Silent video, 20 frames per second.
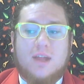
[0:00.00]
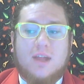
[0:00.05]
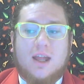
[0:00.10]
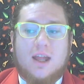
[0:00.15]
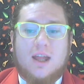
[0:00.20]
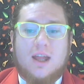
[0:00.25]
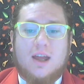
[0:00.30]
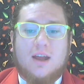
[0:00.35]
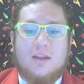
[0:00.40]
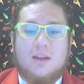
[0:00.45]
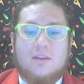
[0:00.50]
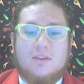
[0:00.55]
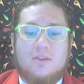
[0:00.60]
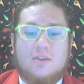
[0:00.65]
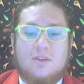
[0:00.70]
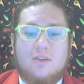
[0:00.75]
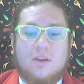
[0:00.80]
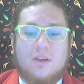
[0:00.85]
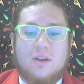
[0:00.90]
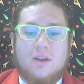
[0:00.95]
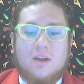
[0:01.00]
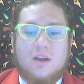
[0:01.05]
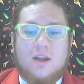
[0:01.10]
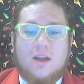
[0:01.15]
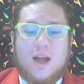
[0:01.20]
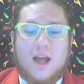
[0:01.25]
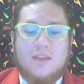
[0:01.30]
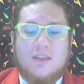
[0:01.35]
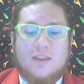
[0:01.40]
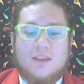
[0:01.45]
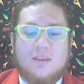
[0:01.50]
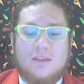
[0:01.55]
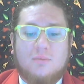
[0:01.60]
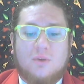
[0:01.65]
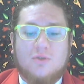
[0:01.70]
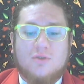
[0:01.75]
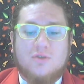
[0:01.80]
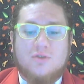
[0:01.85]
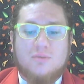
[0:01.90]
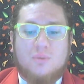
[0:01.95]
and I think the
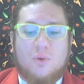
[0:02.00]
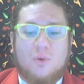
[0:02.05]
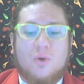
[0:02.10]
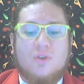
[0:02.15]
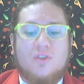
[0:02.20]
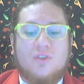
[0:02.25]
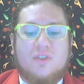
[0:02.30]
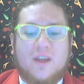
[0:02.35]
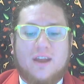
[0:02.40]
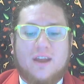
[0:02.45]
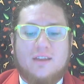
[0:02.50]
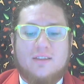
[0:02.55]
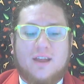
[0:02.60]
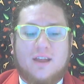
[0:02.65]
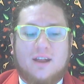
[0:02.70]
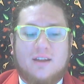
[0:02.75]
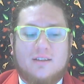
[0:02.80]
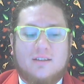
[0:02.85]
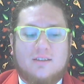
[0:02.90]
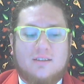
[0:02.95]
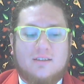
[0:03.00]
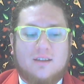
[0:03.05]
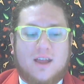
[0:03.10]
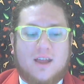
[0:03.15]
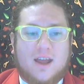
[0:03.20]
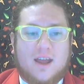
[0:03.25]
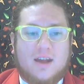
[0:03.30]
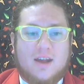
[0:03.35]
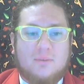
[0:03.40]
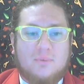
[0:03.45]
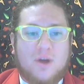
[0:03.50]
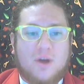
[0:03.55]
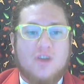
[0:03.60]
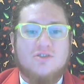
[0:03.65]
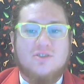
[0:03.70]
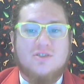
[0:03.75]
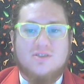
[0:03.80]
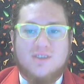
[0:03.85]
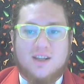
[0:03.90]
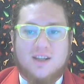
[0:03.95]
most important thing that and
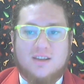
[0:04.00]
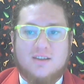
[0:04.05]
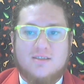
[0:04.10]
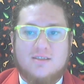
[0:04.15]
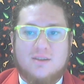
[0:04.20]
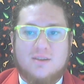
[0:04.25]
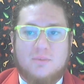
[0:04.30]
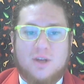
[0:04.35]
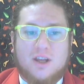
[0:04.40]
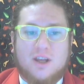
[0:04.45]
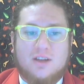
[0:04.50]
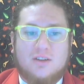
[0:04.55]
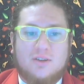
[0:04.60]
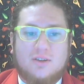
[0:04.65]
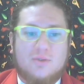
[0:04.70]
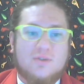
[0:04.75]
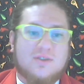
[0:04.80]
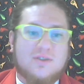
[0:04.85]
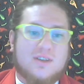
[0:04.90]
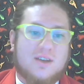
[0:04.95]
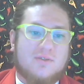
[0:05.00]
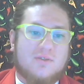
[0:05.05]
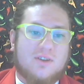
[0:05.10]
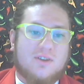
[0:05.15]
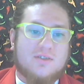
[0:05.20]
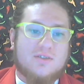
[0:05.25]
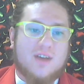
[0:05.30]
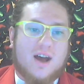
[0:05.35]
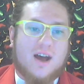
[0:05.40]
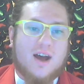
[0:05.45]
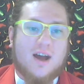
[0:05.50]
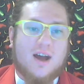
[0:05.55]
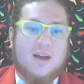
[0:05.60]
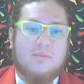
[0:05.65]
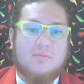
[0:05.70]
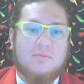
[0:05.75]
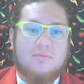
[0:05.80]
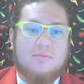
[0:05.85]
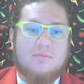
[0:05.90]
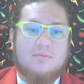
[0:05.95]
precious thing that somebody can do is give their time